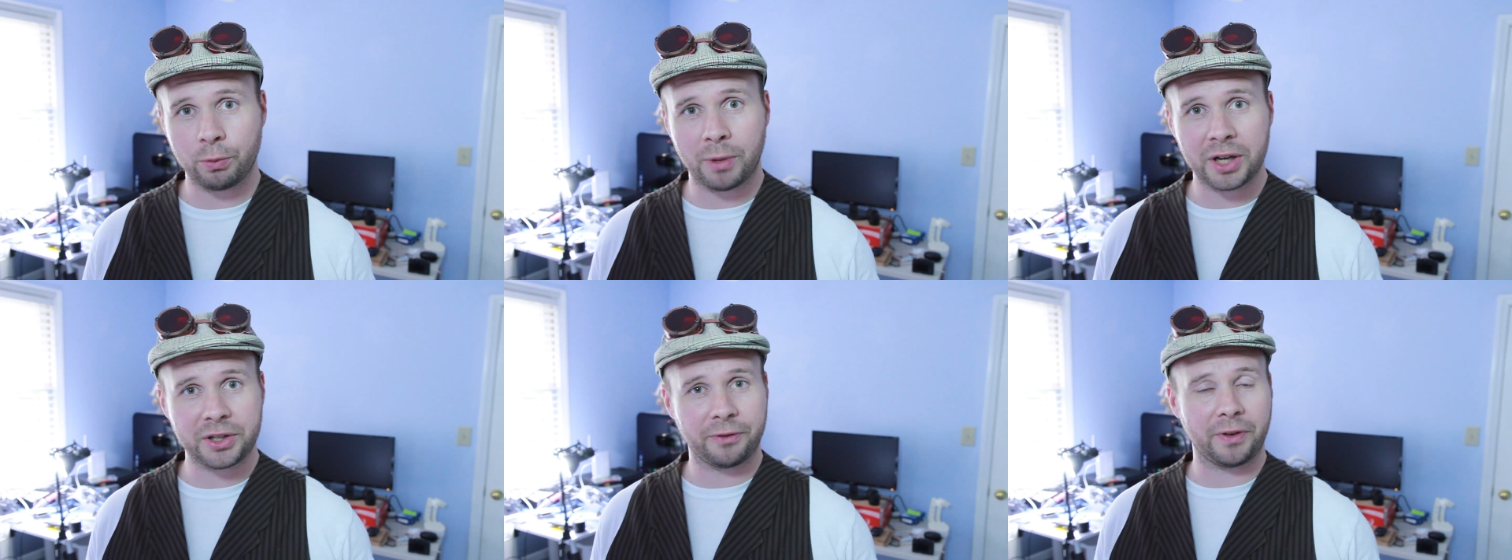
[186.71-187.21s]

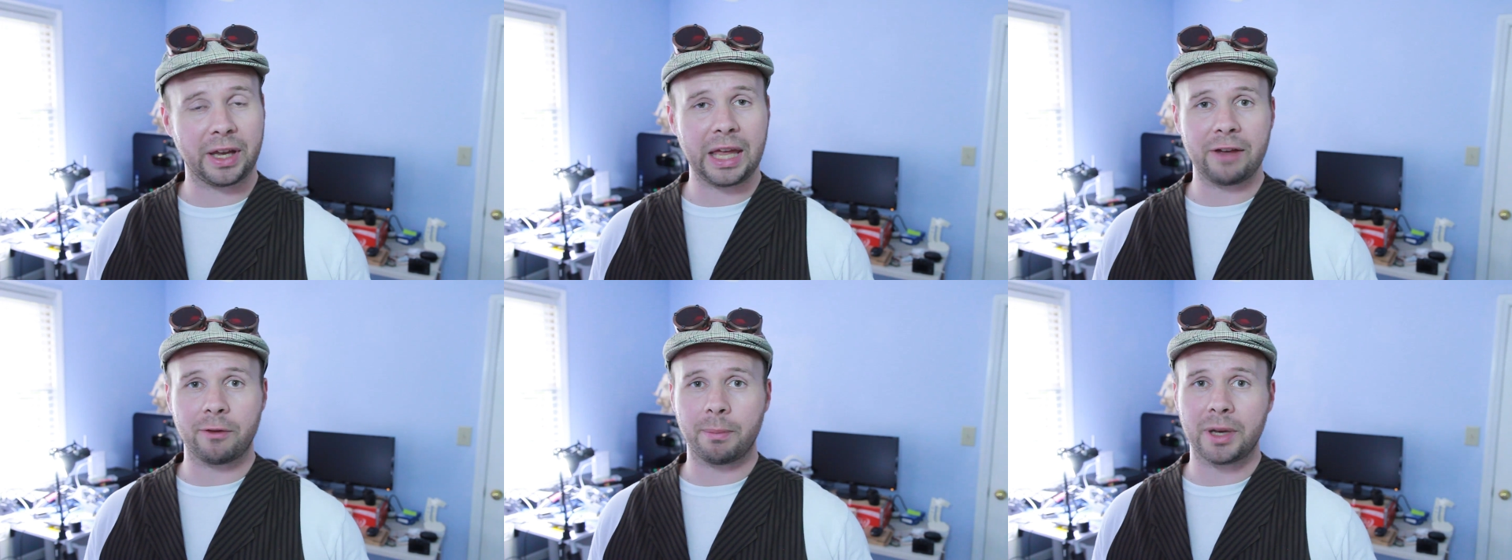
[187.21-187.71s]
much if I
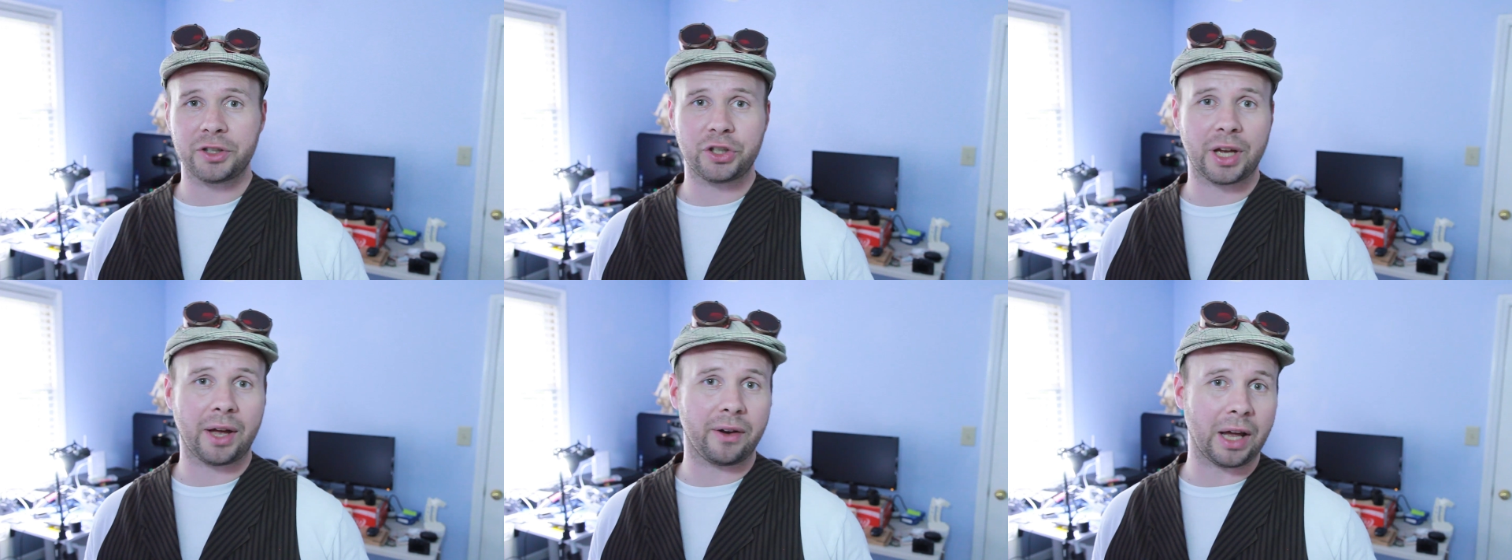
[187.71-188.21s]
gave them a
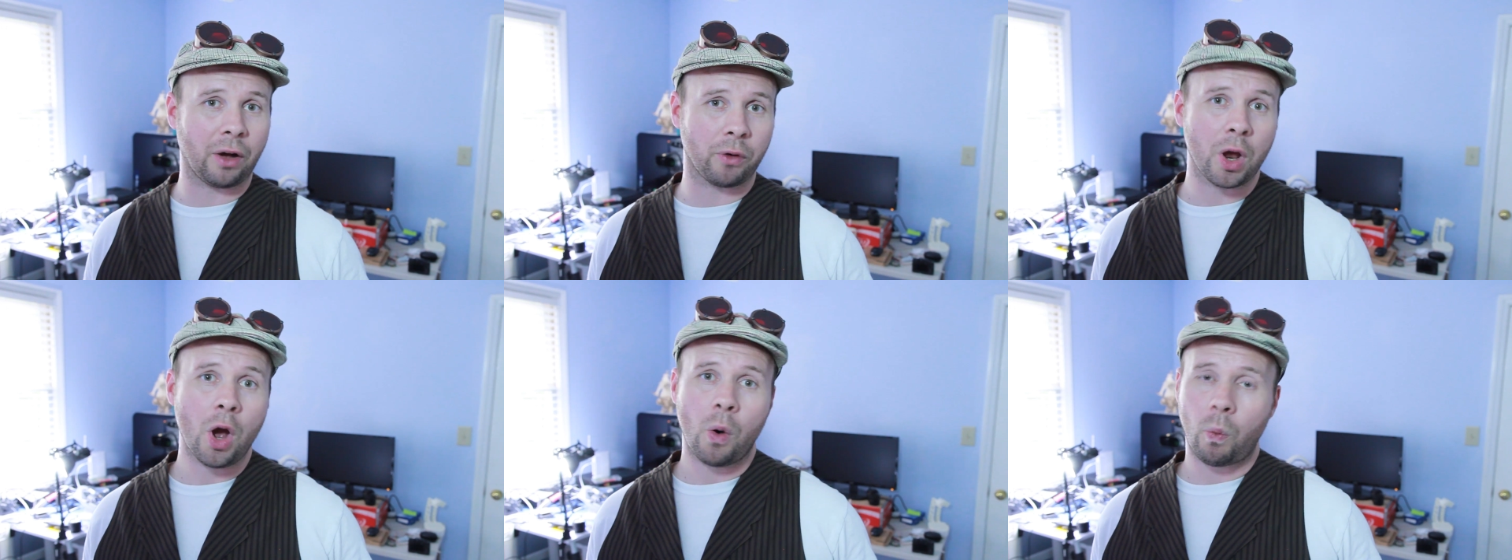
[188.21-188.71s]

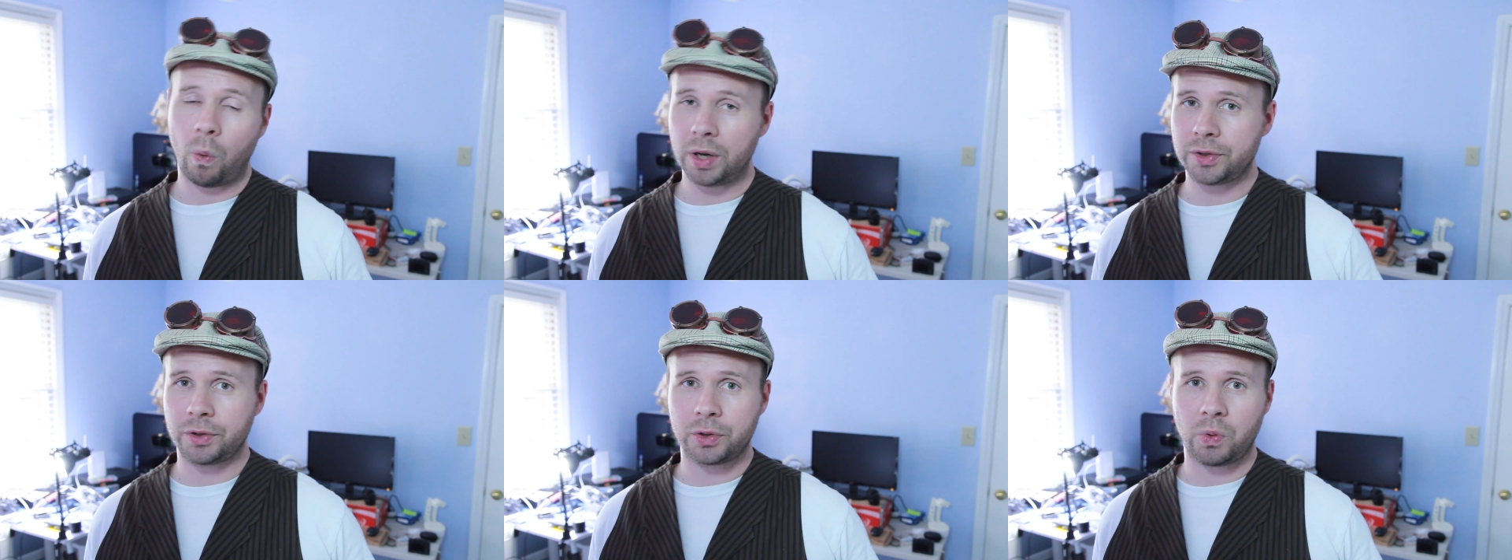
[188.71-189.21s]
shout-out
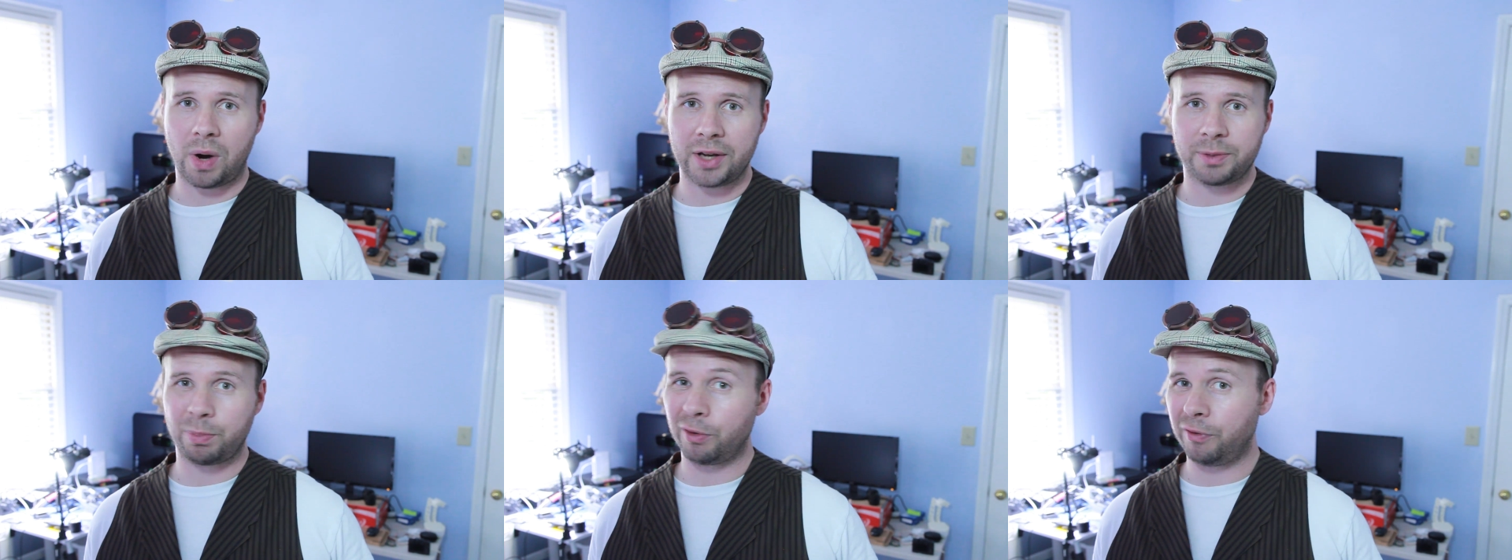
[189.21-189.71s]
once or
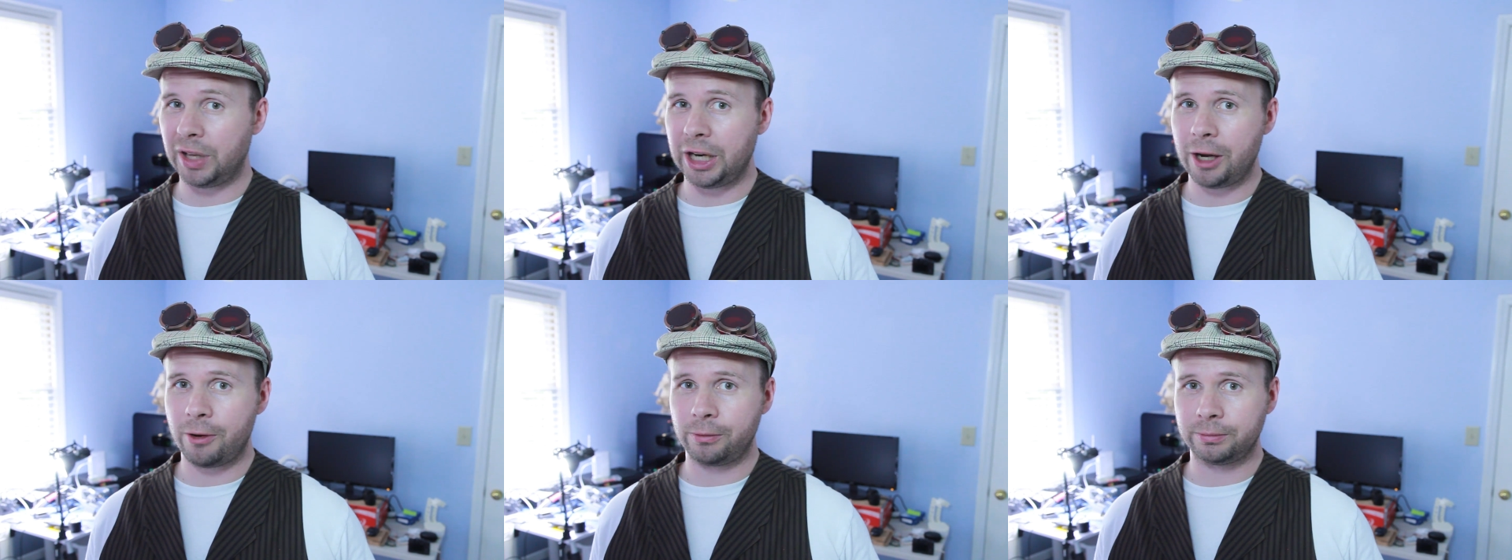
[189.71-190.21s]
twice per
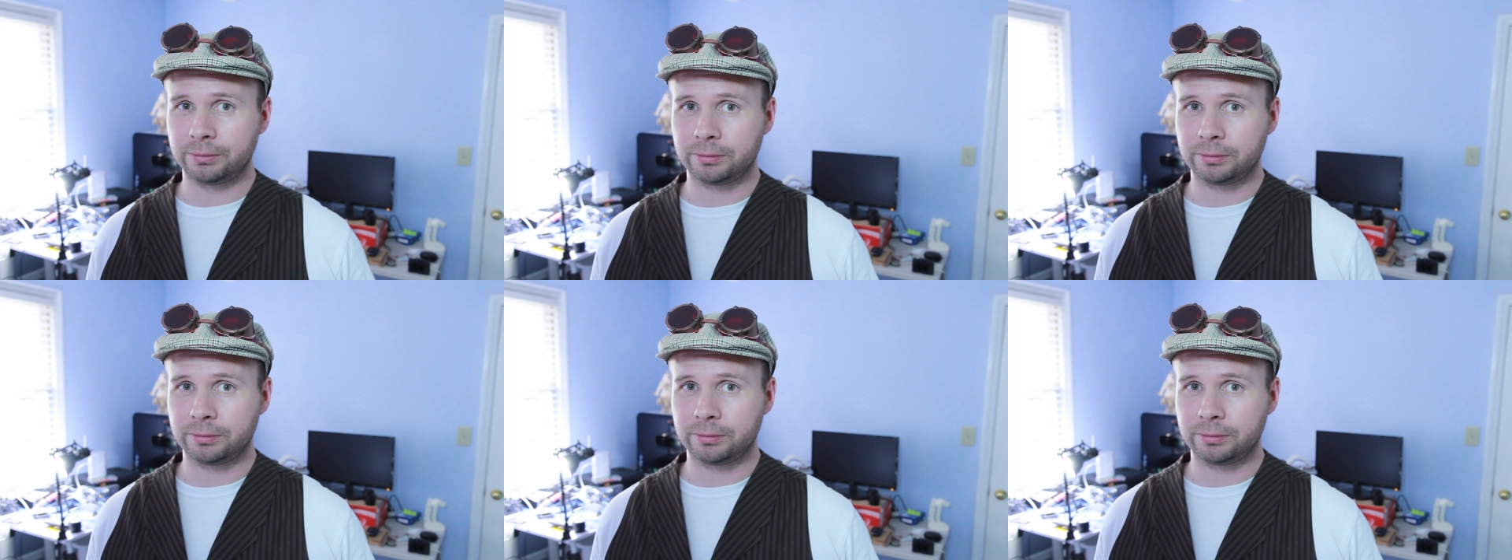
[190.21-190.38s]
video?